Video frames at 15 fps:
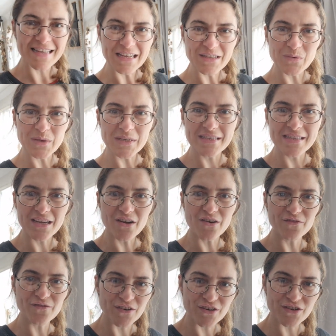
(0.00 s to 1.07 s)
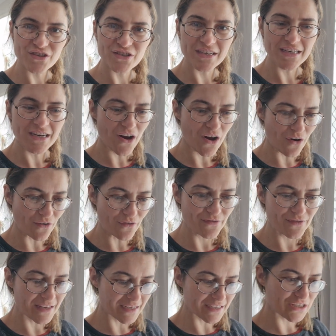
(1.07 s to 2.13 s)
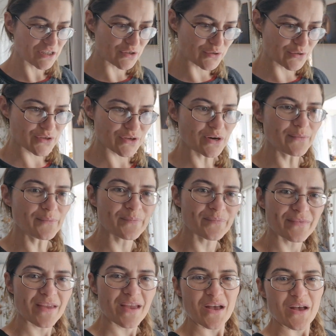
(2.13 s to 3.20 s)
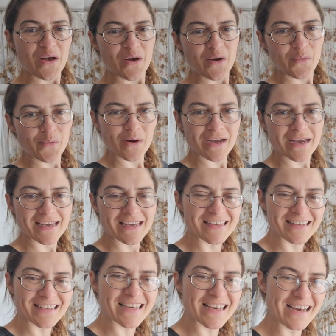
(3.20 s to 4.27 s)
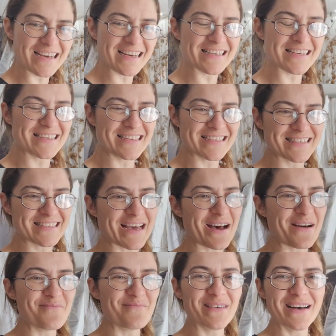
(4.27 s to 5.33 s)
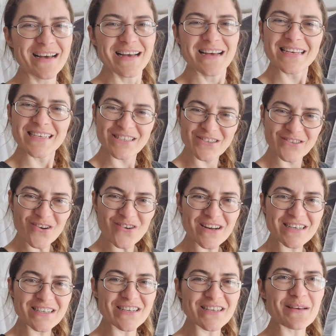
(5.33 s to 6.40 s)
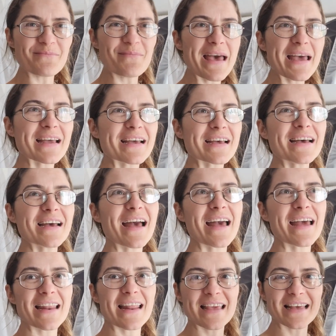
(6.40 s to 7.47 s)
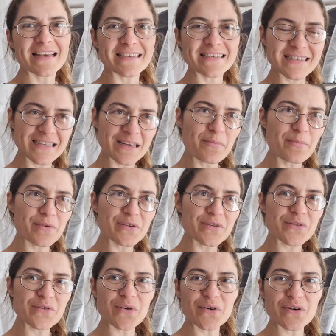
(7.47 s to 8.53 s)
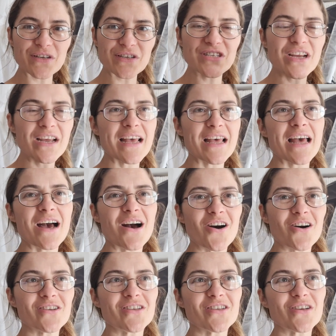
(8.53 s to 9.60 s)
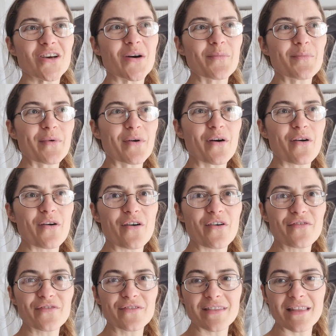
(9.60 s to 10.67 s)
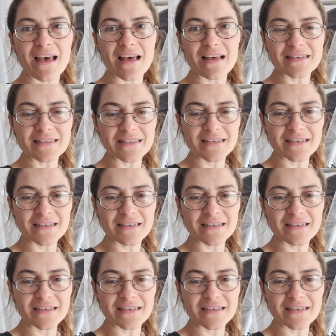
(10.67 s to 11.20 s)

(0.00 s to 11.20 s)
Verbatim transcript: That was the conversion of the studio with some storage in the back, and I can still put storage on top of that